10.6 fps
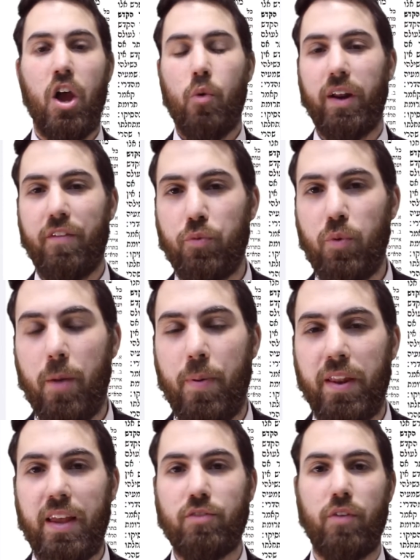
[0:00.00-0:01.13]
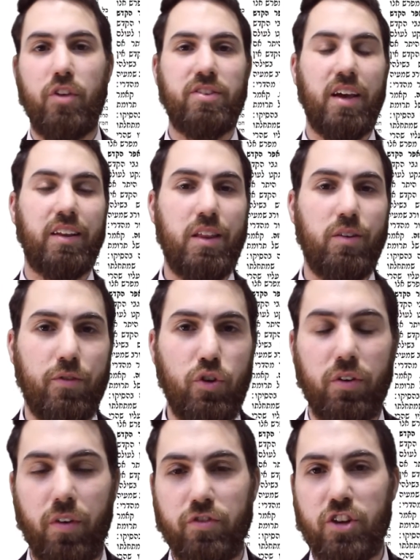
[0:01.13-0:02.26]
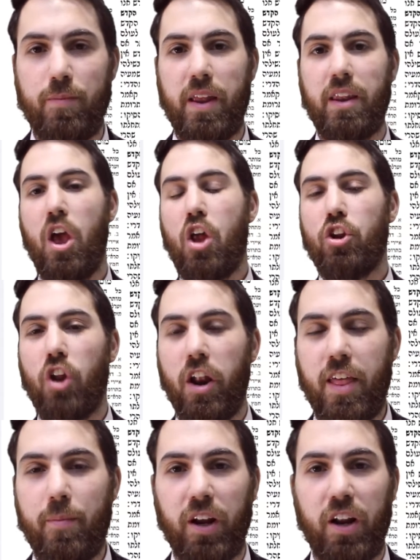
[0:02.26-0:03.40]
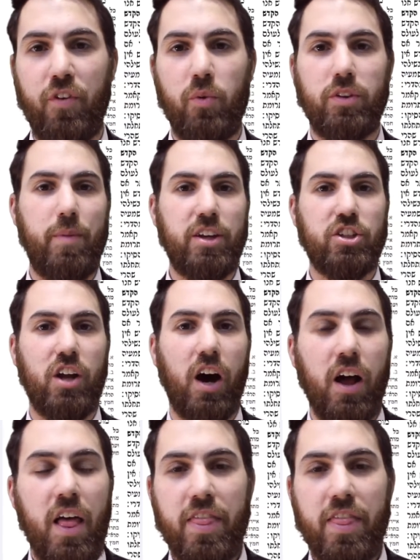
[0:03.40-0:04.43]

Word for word: We're going to have three opinions: Rav Yisrael, Rav Yudan, Rav Shimon. None of them are going to fit with the mishnah.